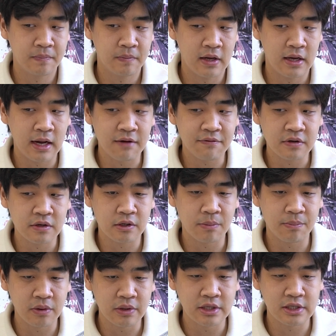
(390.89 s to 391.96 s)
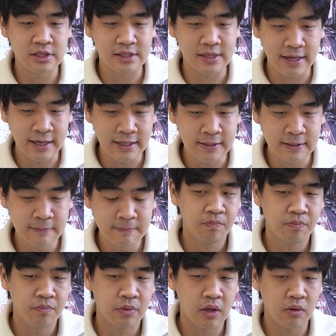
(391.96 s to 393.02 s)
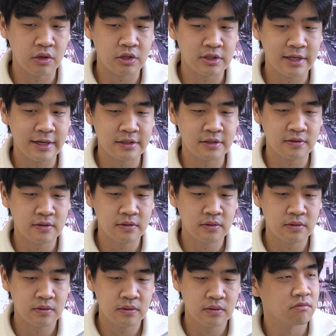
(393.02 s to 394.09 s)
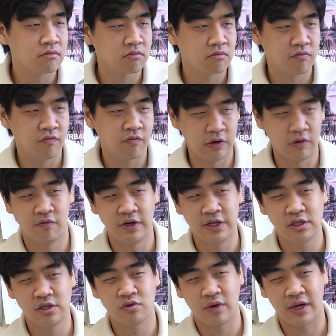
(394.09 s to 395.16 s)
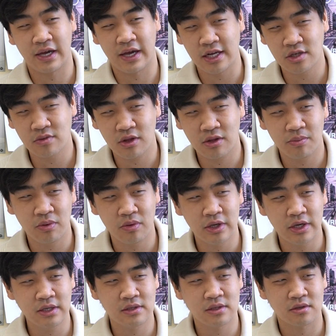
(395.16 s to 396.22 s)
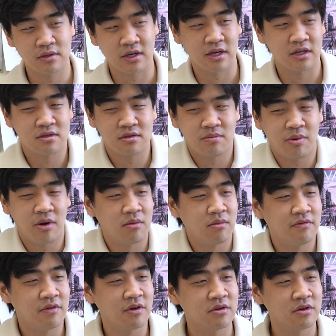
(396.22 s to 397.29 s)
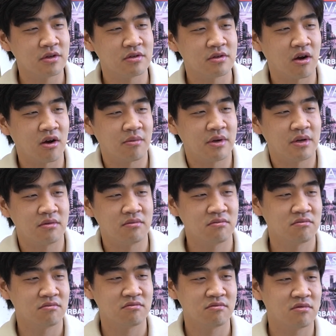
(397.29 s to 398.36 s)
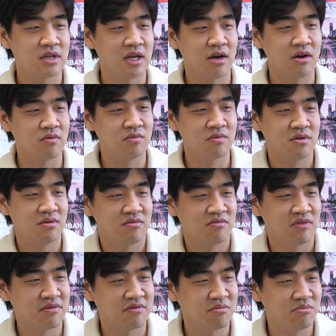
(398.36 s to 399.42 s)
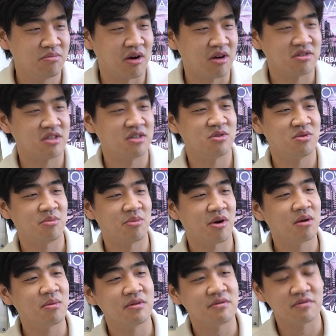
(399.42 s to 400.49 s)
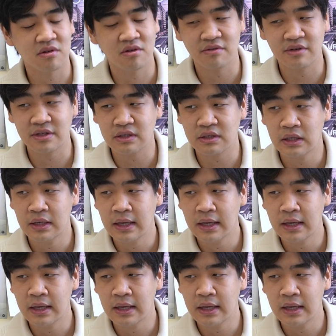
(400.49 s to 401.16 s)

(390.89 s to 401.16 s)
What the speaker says: And after the police stayed, there was less real reason to engage with the police, because I guess the parliament voted the army down. We don't have to barge into a parliament for no reason.